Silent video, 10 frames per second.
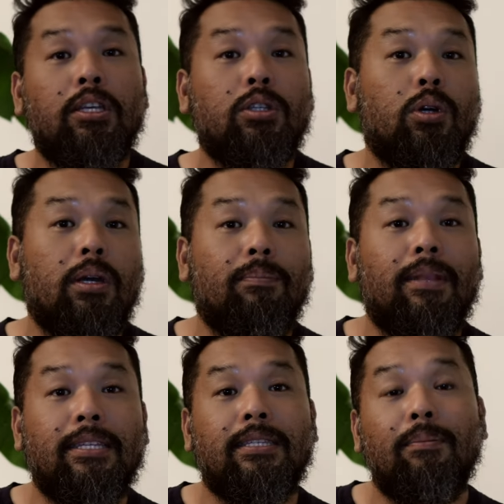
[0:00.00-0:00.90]
So if
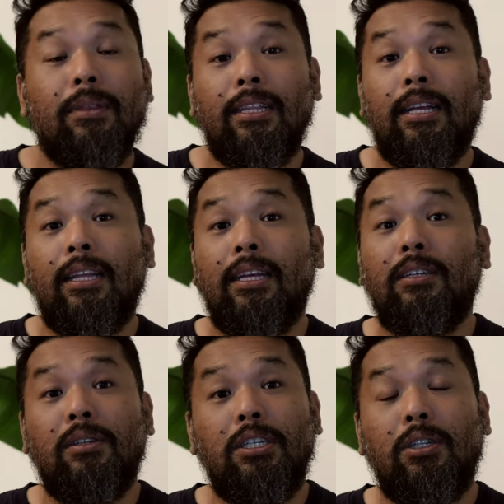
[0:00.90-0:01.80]
that's something that
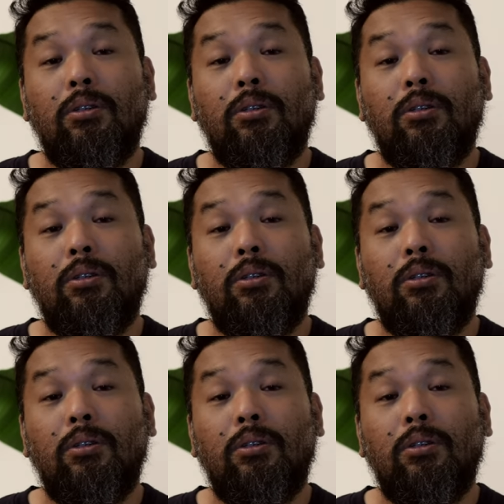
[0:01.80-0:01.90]
interests